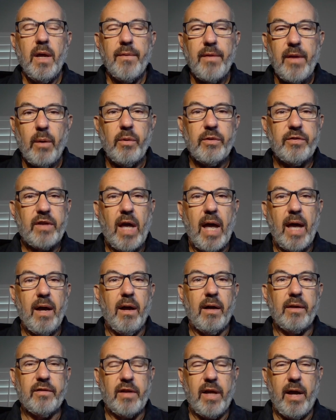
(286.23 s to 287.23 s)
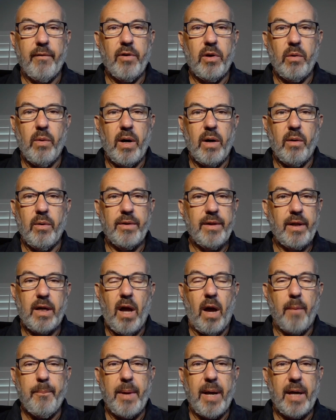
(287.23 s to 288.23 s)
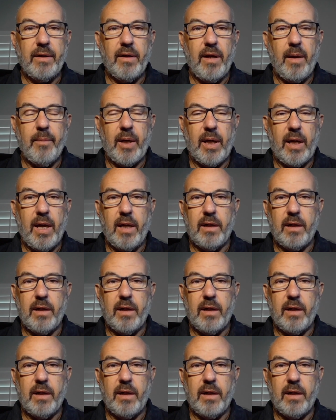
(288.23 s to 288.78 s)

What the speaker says: There was chaos everywhere when the pandemic